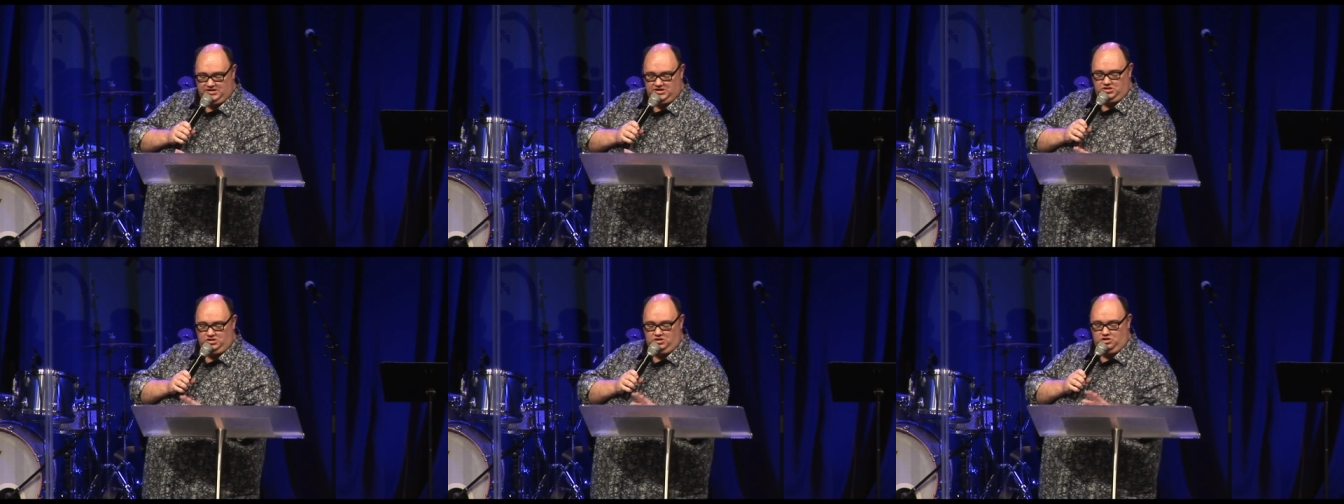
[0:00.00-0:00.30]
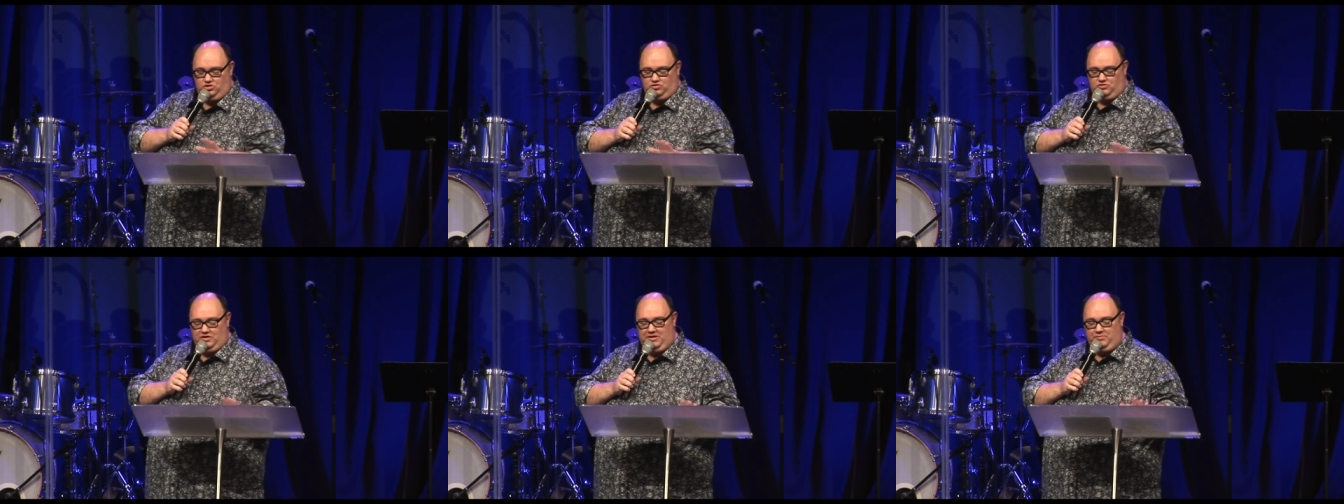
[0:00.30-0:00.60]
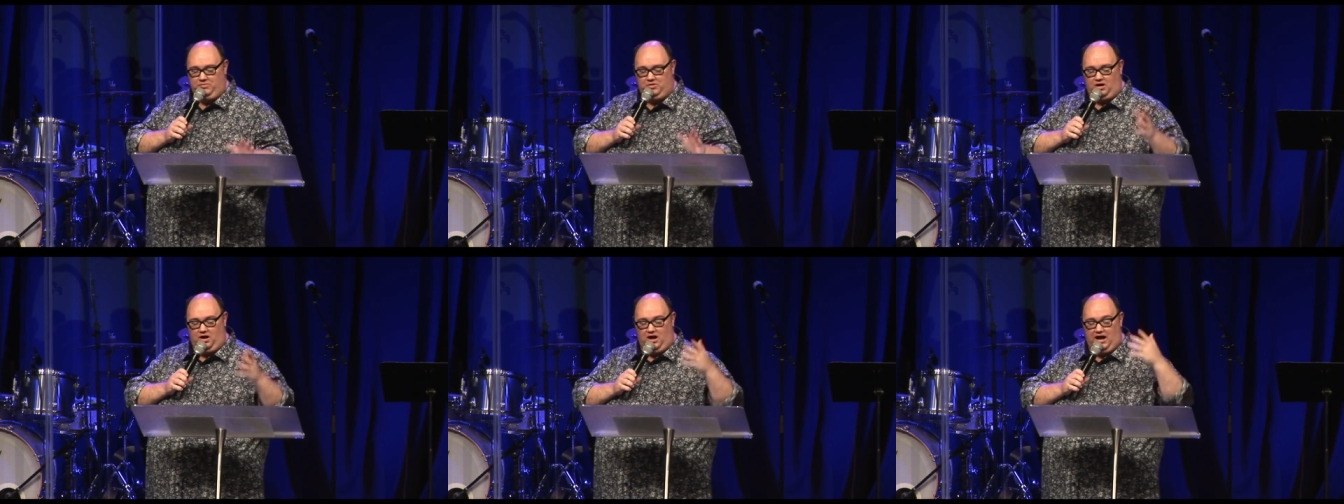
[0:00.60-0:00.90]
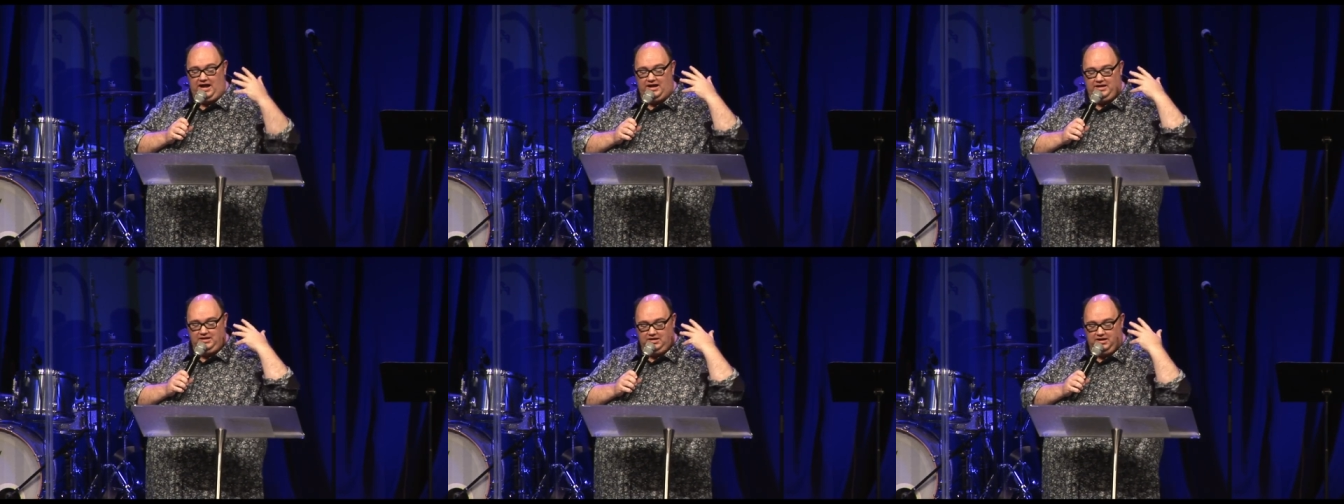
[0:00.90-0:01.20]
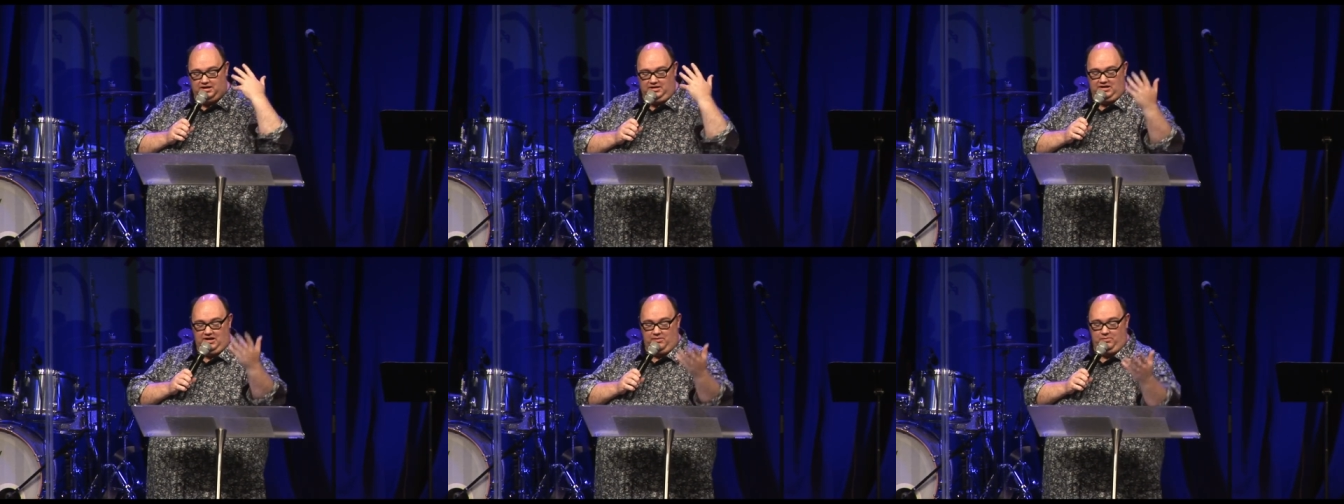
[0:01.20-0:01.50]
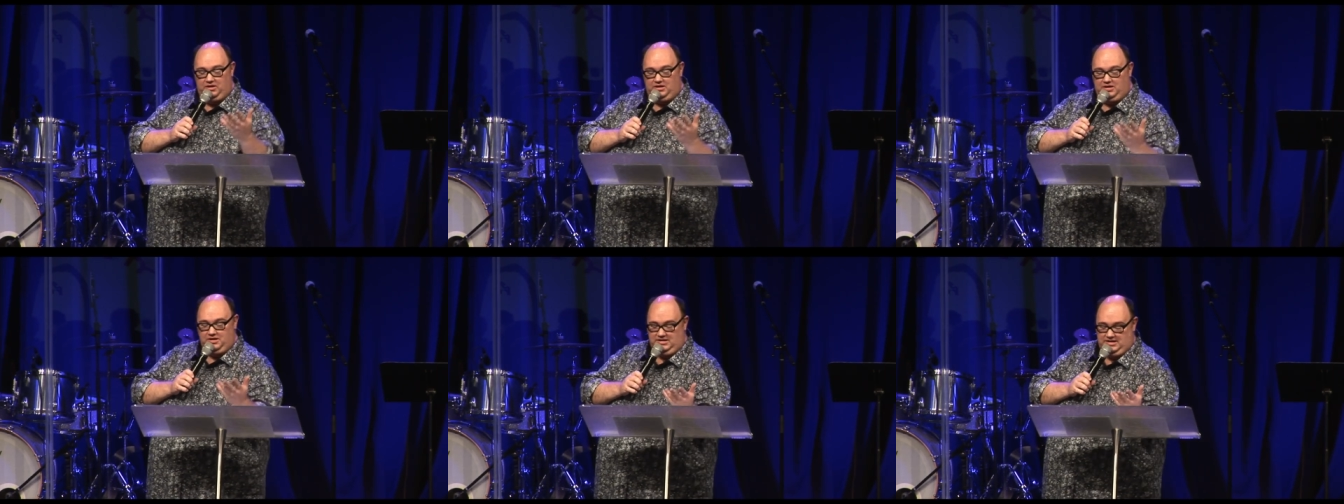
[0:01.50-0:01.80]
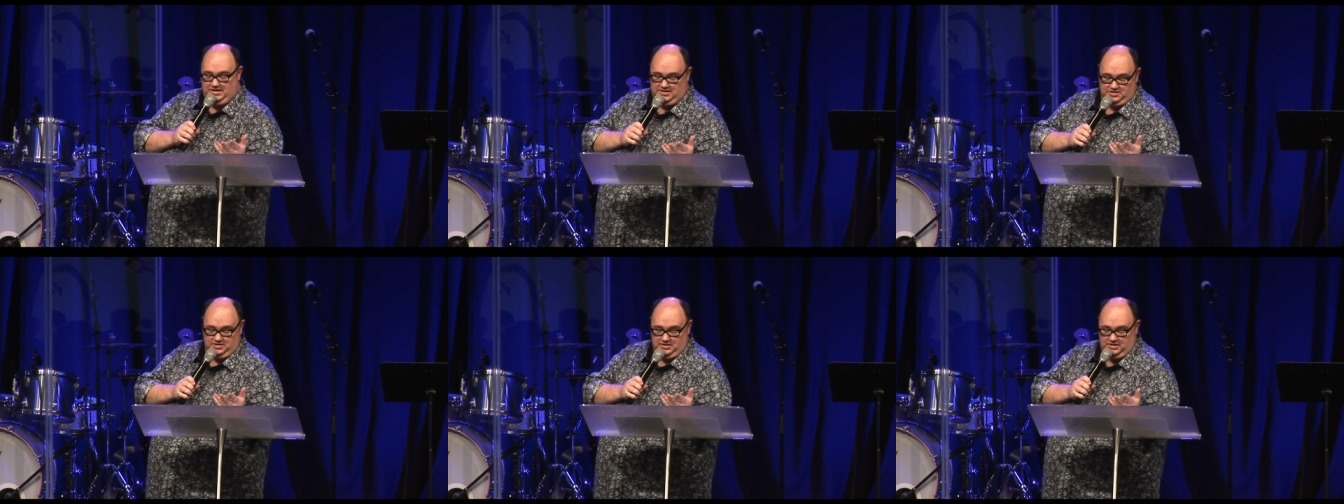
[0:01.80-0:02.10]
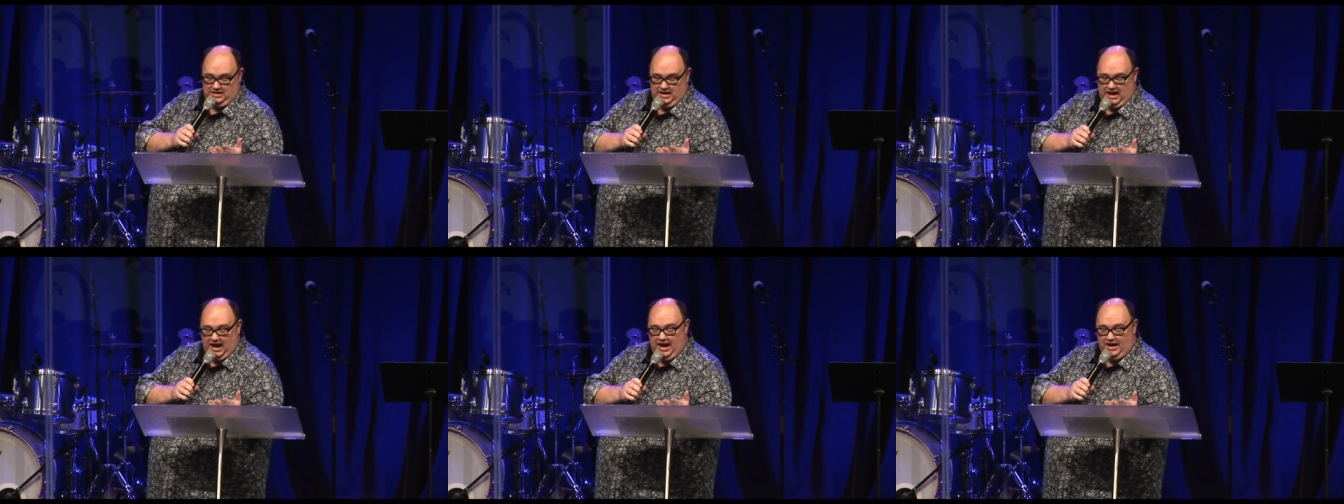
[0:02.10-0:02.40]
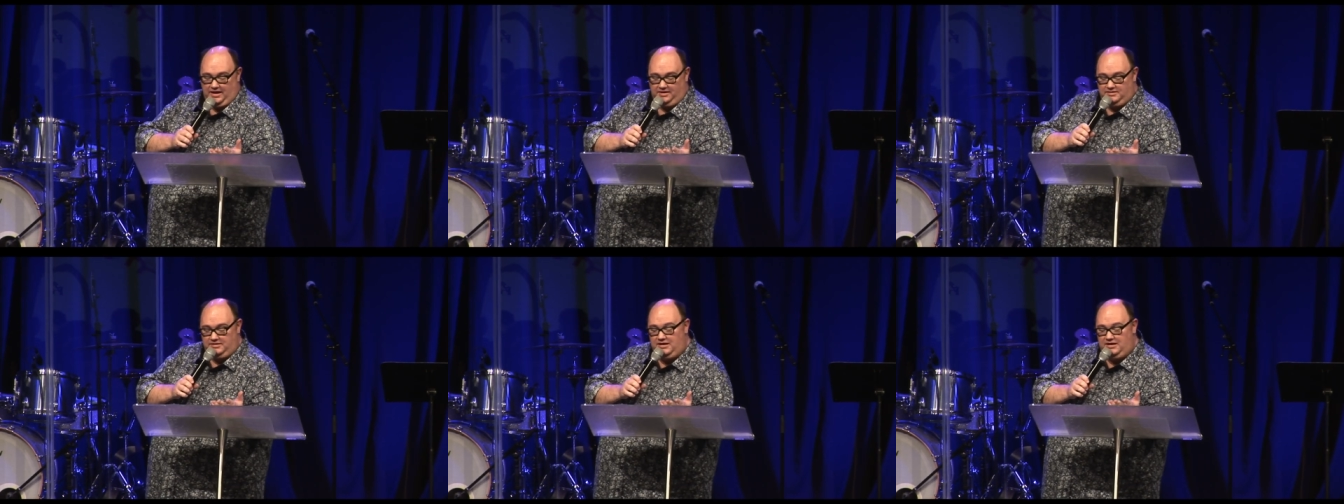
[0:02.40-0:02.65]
is the dream that I, King Nebuchadnezzar, had.